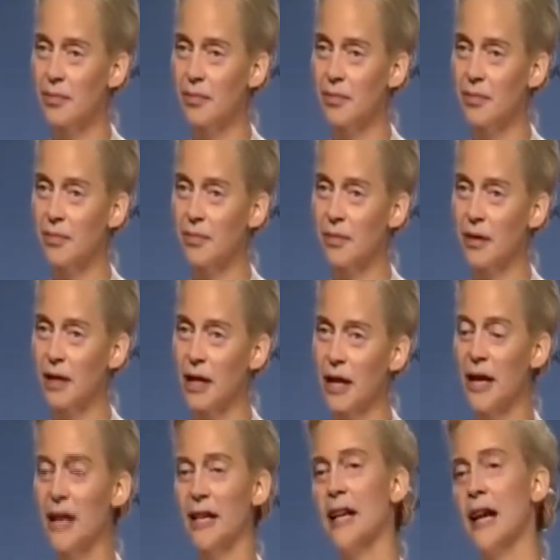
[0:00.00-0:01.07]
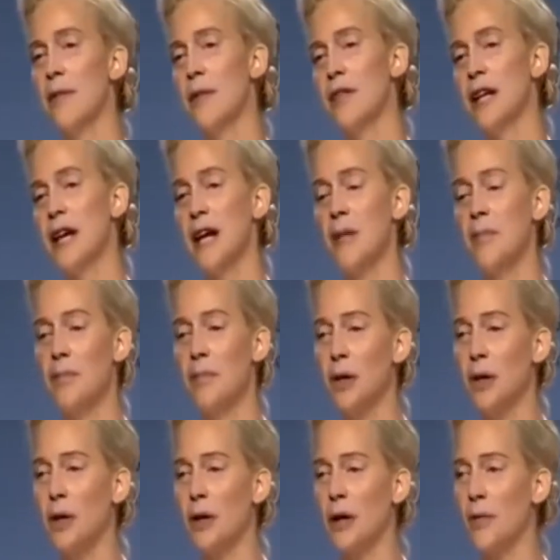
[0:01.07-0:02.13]
as twins this evening, and I'm yeah, but then
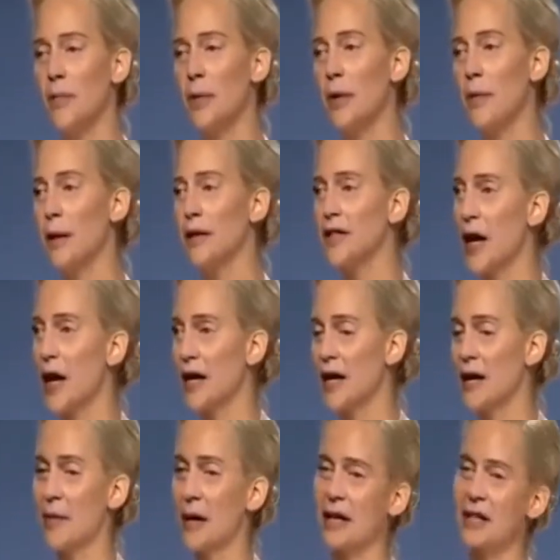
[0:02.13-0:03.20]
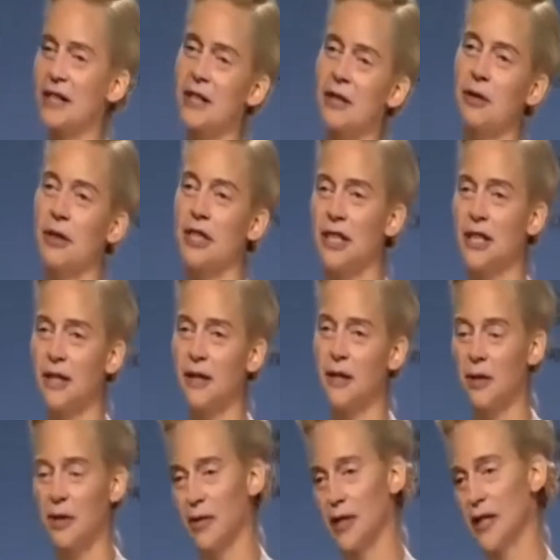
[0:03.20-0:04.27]
I blew it. I blew it by talking about it because then if we
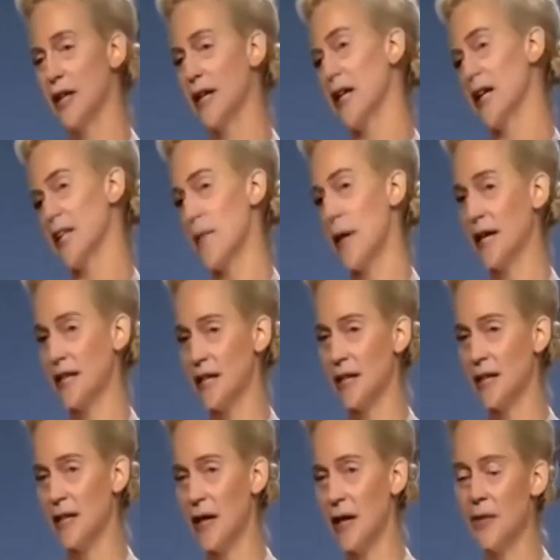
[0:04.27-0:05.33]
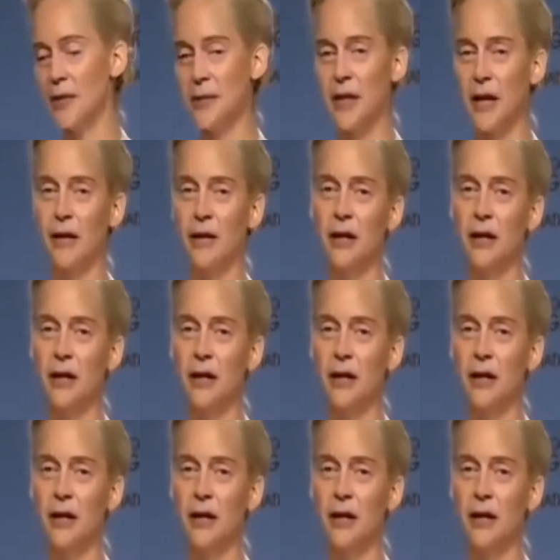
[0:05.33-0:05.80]
did it, it would have been expected, you know.